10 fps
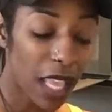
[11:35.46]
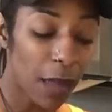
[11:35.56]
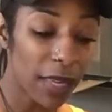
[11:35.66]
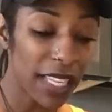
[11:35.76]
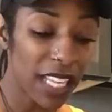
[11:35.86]

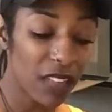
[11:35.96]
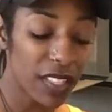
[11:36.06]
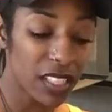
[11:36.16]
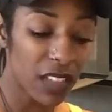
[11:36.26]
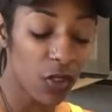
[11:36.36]
I'm getting if
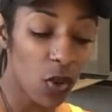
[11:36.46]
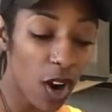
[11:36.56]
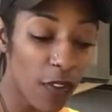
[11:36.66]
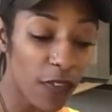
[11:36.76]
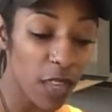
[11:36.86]
it's if you
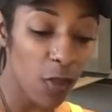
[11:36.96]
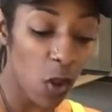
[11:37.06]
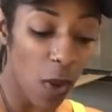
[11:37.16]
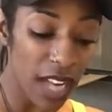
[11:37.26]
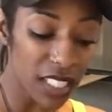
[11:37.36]
are a
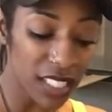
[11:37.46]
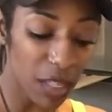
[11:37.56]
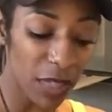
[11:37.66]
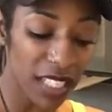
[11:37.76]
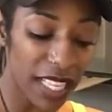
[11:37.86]
female watching,
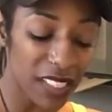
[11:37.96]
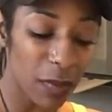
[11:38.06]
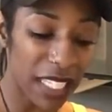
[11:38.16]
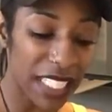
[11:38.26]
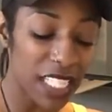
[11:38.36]
I'm getting like
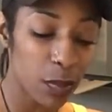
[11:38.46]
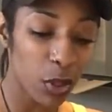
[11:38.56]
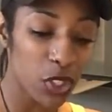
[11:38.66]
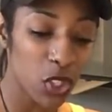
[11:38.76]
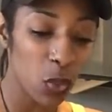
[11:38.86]
somebody is
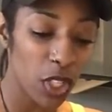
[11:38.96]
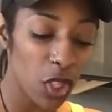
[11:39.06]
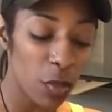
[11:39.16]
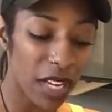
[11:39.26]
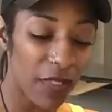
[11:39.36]
pursuing
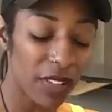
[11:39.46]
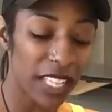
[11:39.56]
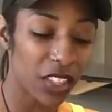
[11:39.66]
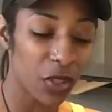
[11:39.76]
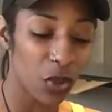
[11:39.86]
you, but I feel
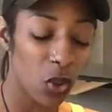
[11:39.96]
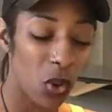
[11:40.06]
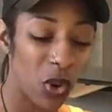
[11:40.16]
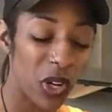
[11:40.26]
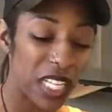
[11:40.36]
like they're
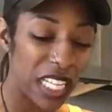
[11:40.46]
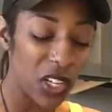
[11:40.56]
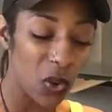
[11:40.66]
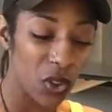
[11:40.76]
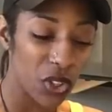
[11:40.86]

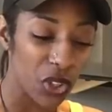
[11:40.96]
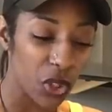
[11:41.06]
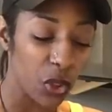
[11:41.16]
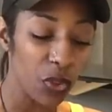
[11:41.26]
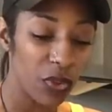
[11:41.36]
corny or they're
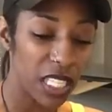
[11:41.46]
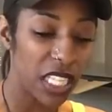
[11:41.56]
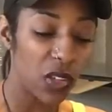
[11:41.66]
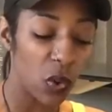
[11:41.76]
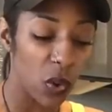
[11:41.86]

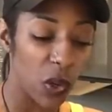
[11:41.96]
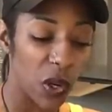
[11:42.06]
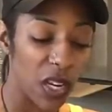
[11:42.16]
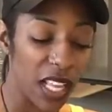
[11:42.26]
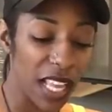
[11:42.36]
goofy or
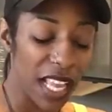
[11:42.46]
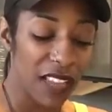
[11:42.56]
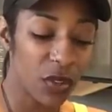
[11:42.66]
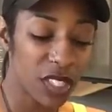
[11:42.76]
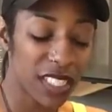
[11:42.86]

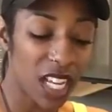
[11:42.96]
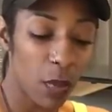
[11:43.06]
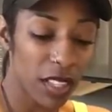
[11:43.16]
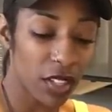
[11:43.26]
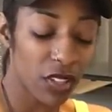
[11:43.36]
they're just
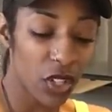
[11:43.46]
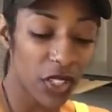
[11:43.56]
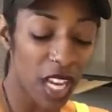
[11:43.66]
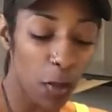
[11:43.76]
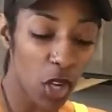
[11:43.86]
coming they're, they're
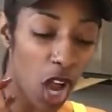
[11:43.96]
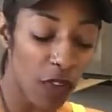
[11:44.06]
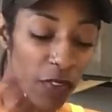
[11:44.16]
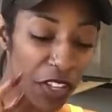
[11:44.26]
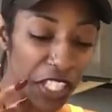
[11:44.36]
coming
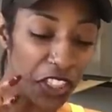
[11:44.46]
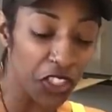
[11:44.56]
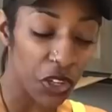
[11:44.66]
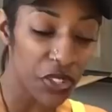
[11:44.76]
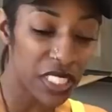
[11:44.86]
off very
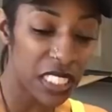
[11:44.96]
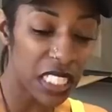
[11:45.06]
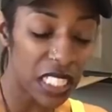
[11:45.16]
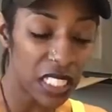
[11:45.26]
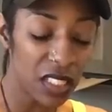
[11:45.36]

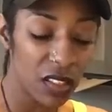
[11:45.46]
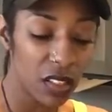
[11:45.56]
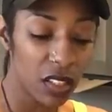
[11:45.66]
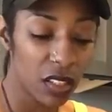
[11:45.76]
thirsty